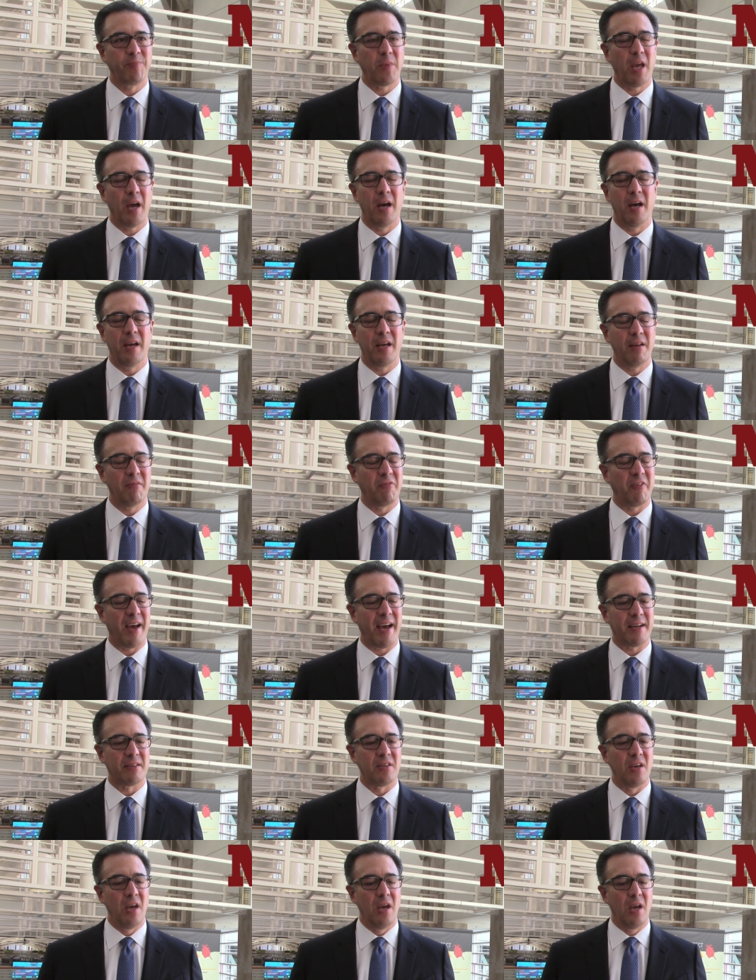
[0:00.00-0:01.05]
Uh, in
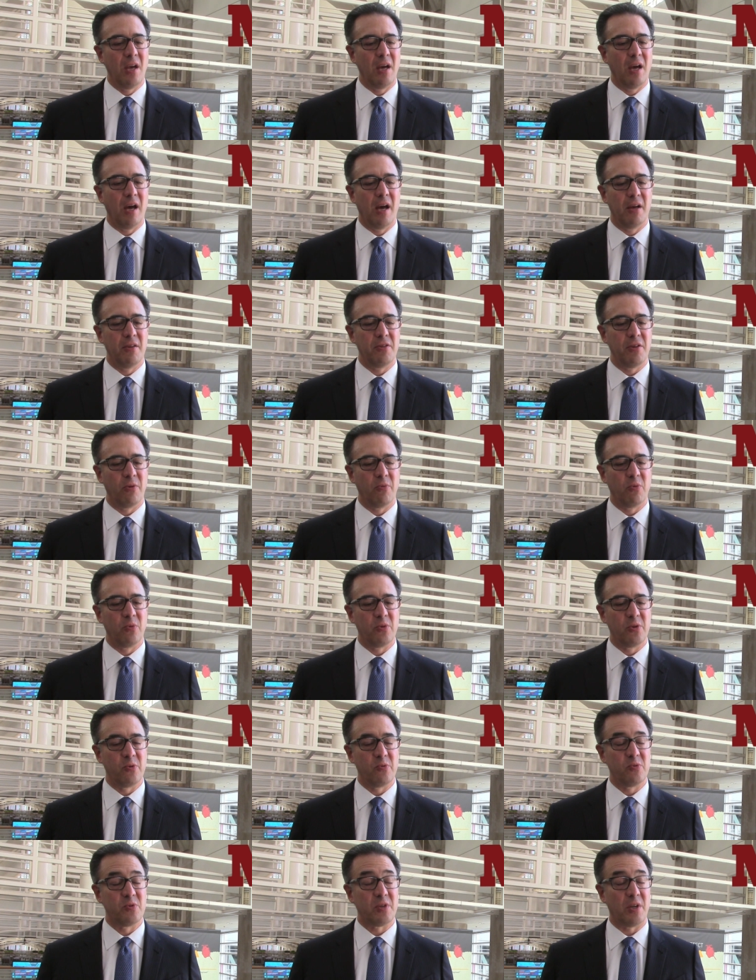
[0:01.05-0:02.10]
fact, uh, there,
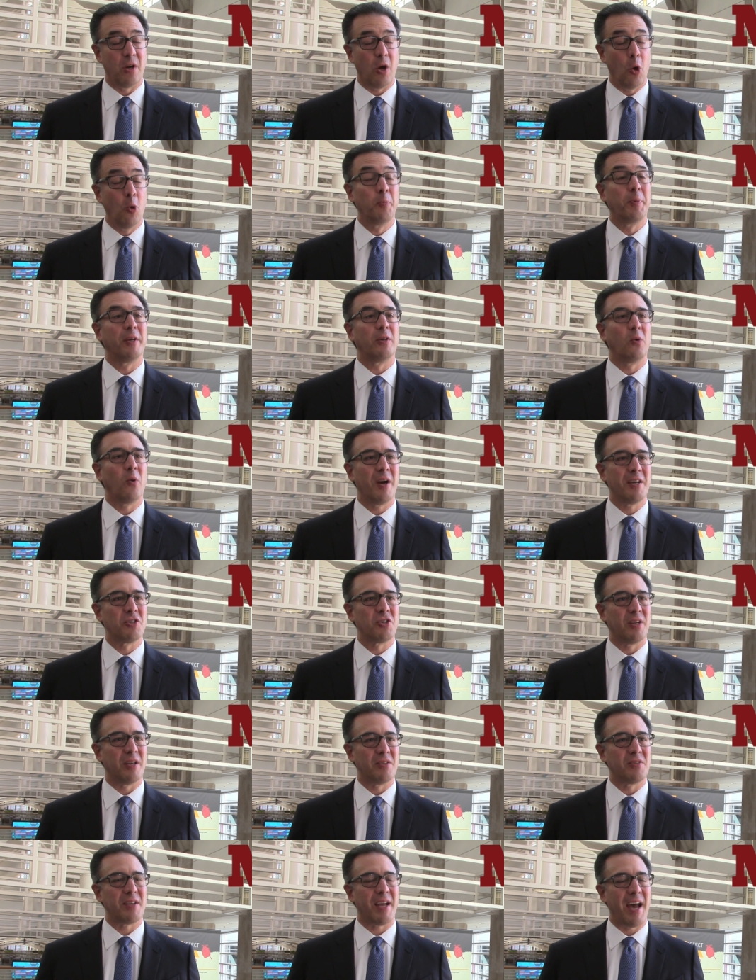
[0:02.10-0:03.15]
there, was an open
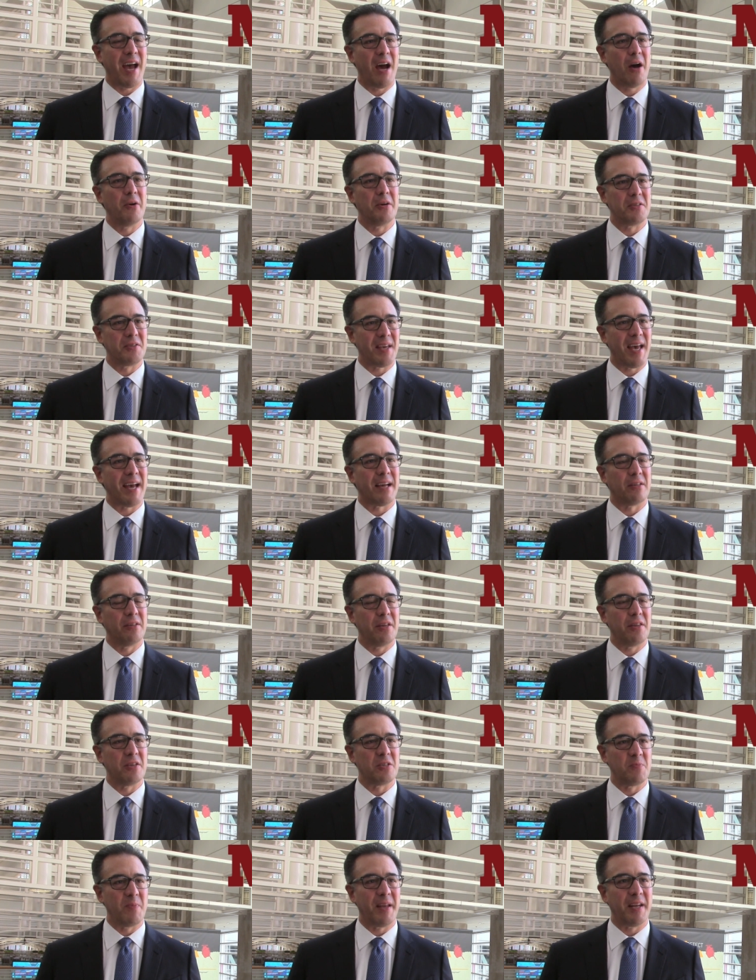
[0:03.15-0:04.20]
question as to how exactly
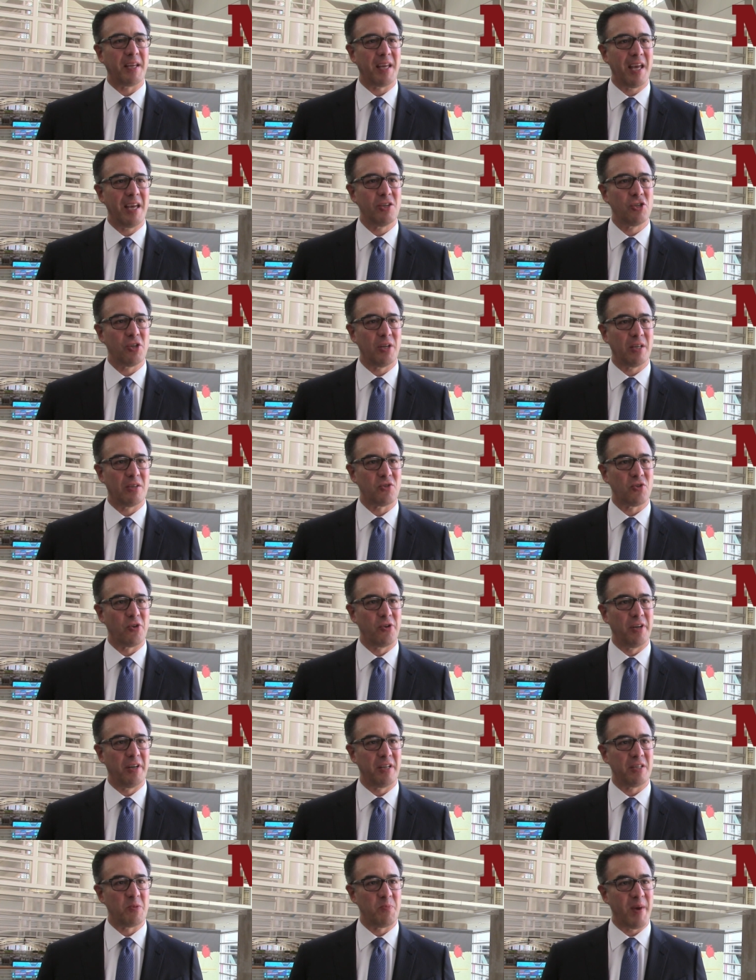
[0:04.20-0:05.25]
this medication
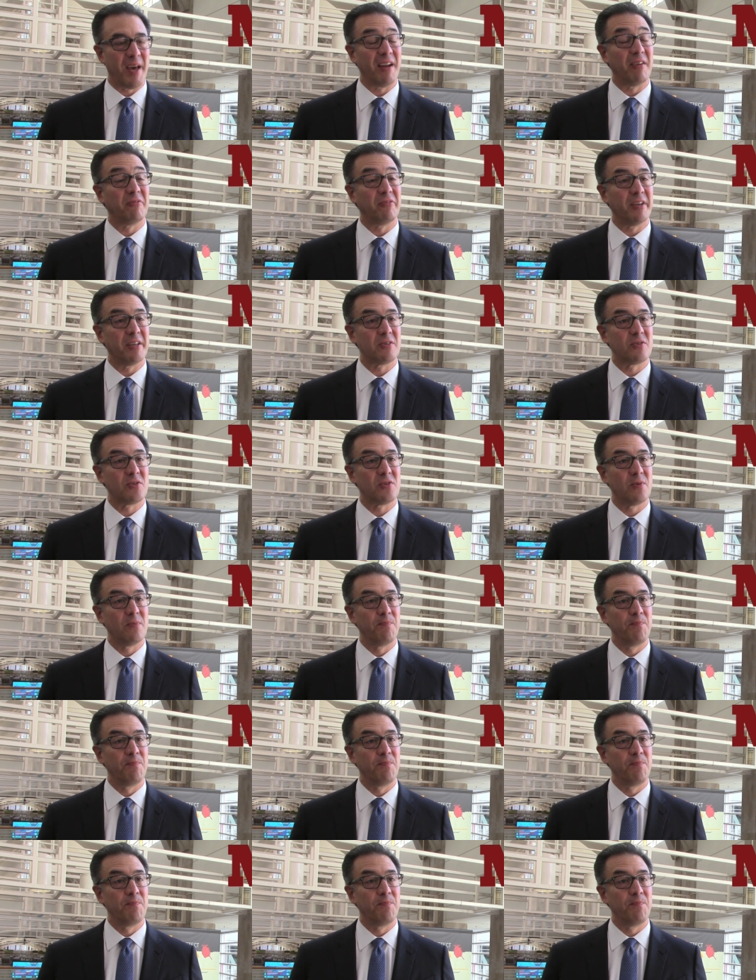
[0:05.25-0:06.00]
exerted its benefits.